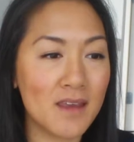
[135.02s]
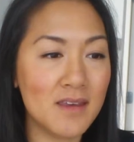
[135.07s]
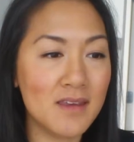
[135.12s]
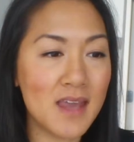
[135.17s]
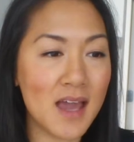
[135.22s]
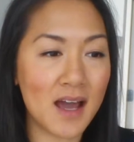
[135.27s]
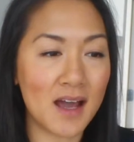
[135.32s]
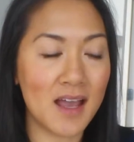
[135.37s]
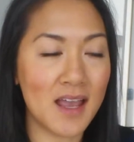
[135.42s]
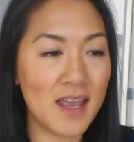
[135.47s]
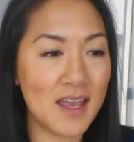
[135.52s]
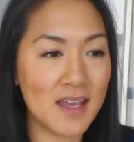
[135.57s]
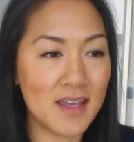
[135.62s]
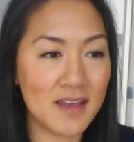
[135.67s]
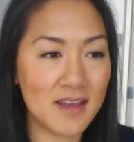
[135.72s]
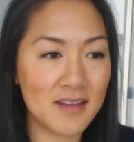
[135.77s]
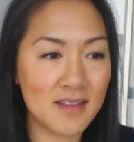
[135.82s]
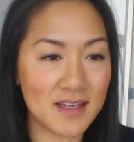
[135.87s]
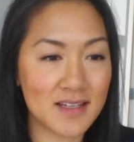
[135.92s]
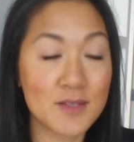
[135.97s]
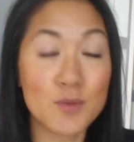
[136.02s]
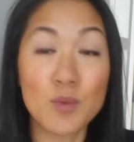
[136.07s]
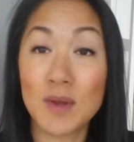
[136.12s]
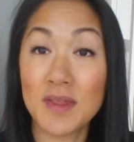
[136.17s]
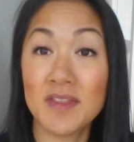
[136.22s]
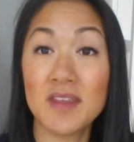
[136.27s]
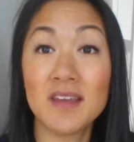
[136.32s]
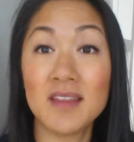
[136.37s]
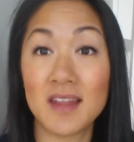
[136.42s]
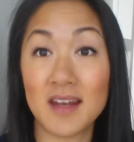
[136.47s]
yeah, and that's
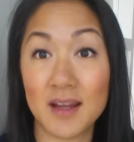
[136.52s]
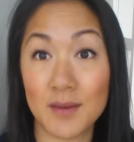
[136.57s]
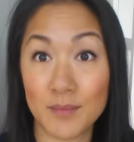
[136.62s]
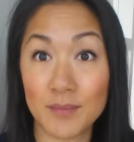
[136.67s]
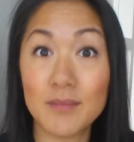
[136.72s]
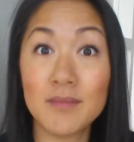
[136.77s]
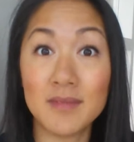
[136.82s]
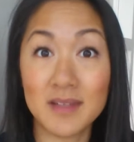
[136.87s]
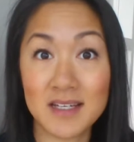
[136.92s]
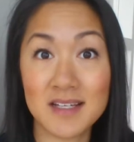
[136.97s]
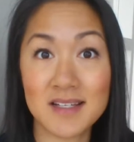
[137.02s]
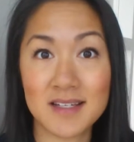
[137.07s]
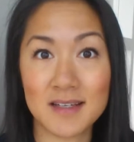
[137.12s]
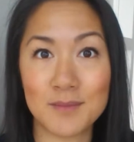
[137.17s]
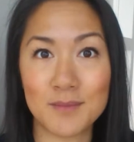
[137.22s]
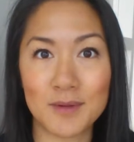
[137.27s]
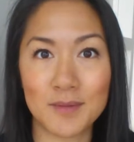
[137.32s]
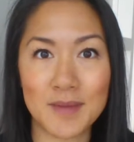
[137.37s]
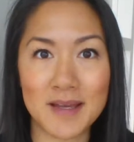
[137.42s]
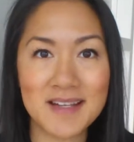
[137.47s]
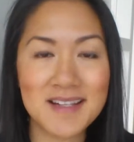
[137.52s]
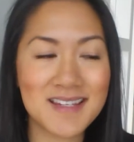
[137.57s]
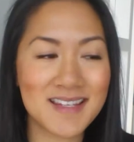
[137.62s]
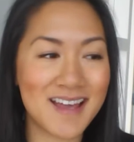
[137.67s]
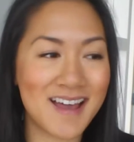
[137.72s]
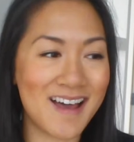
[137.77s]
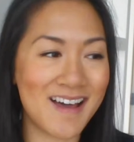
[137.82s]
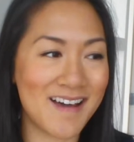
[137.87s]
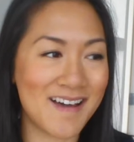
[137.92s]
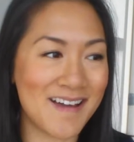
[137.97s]
one thing that I need to implement.
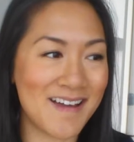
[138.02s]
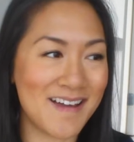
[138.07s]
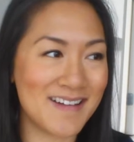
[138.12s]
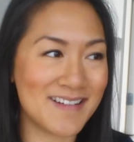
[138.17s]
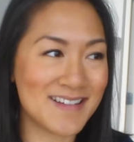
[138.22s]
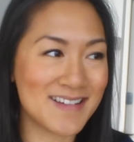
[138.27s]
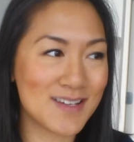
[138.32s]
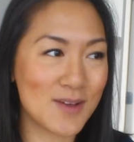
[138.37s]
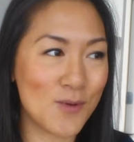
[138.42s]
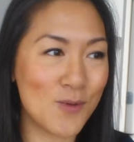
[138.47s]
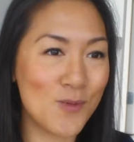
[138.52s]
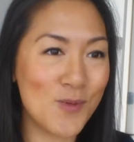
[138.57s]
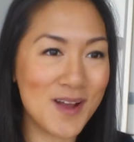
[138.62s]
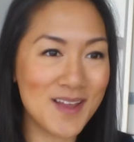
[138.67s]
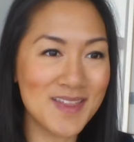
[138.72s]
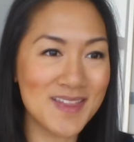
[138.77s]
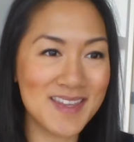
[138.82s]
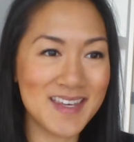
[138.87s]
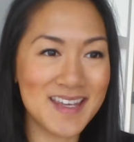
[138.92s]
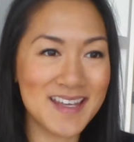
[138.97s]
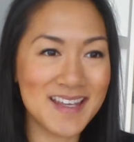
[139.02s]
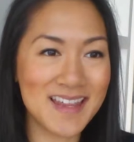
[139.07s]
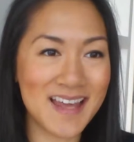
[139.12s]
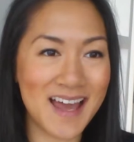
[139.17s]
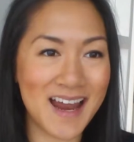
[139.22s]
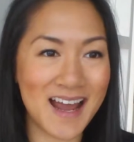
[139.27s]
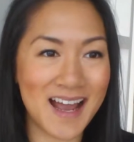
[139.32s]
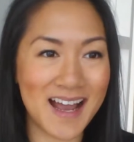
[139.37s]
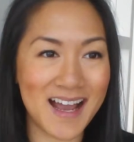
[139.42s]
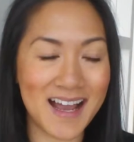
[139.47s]
And one thing
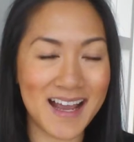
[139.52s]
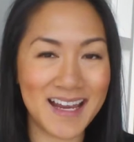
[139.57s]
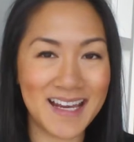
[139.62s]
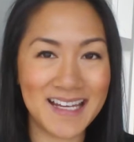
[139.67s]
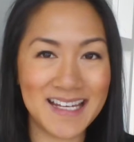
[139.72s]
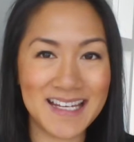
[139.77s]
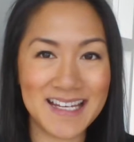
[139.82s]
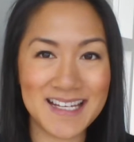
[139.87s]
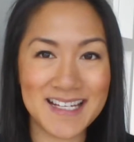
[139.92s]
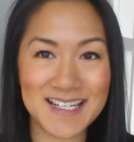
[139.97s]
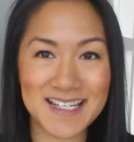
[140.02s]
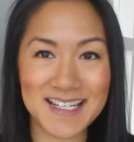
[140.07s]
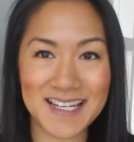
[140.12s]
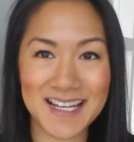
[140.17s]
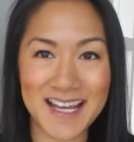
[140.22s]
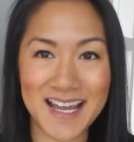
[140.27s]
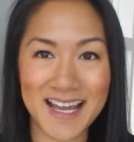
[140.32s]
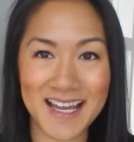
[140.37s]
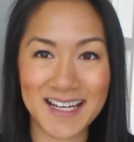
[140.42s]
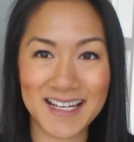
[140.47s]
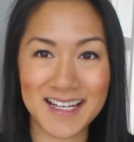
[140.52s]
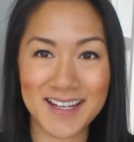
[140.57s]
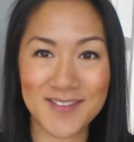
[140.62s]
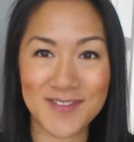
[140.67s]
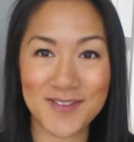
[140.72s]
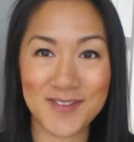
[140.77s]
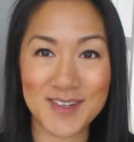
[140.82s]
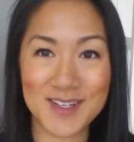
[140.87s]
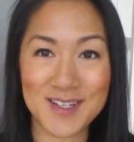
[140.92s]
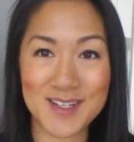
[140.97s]
that I need to kind
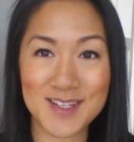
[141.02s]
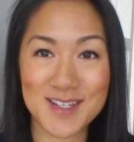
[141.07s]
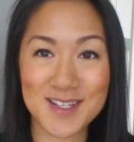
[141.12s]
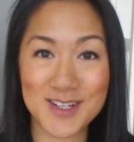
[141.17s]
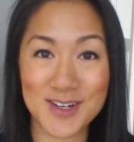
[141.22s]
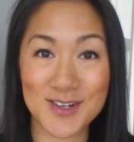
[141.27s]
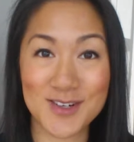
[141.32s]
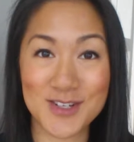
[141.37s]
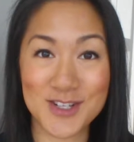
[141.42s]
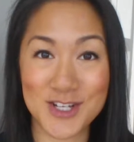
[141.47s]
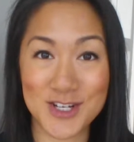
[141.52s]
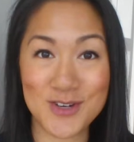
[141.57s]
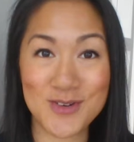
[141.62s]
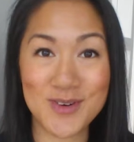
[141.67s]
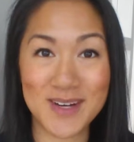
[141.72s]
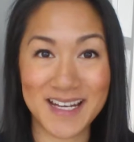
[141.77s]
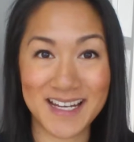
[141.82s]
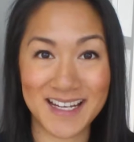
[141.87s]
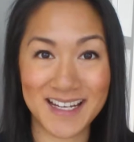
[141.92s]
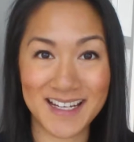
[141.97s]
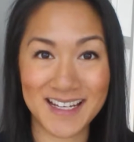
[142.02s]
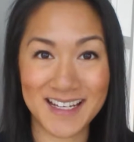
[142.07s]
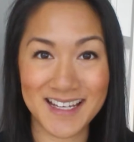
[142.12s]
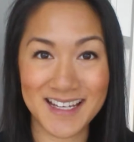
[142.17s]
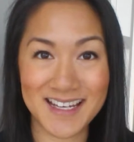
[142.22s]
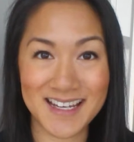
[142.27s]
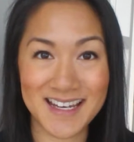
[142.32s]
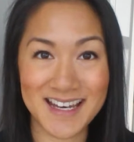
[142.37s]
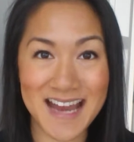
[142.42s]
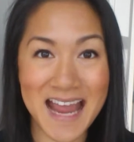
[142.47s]
of start doing
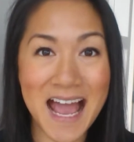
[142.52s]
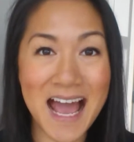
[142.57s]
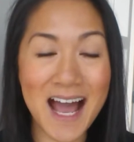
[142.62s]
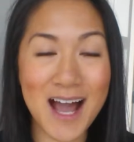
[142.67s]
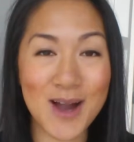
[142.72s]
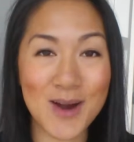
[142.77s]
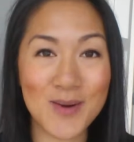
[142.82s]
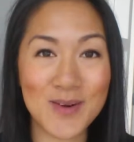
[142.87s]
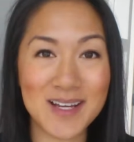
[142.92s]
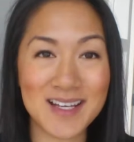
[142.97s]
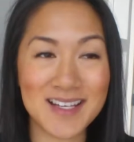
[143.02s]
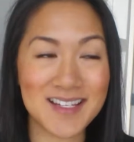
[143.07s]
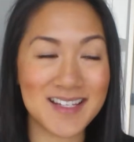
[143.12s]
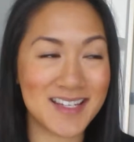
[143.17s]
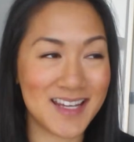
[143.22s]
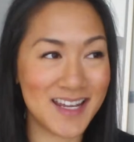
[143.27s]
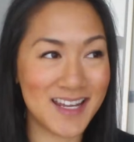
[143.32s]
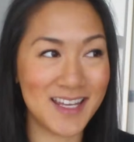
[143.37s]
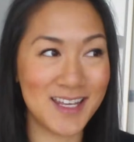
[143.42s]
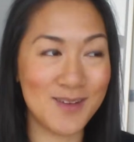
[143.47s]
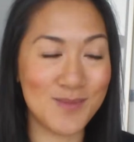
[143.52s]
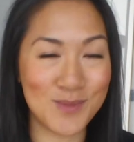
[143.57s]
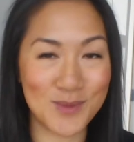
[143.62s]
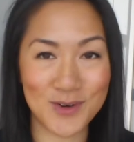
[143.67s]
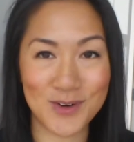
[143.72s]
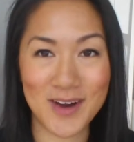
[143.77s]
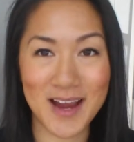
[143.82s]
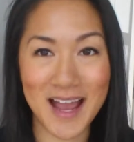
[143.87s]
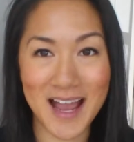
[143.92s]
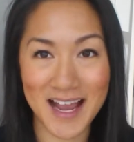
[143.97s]
now is taking
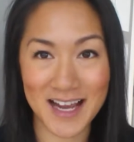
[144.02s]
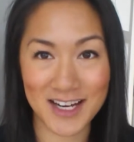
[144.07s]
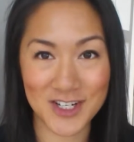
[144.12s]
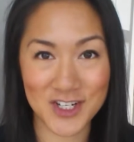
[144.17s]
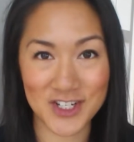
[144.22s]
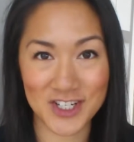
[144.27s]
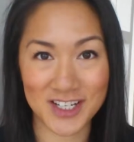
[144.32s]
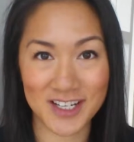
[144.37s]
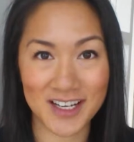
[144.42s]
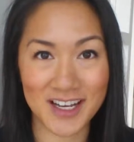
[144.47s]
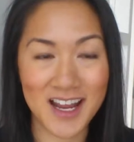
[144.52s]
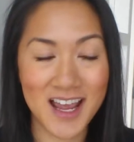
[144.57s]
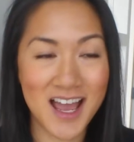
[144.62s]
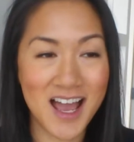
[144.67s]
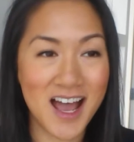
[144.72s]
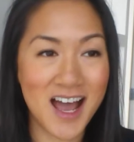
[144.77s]
more action.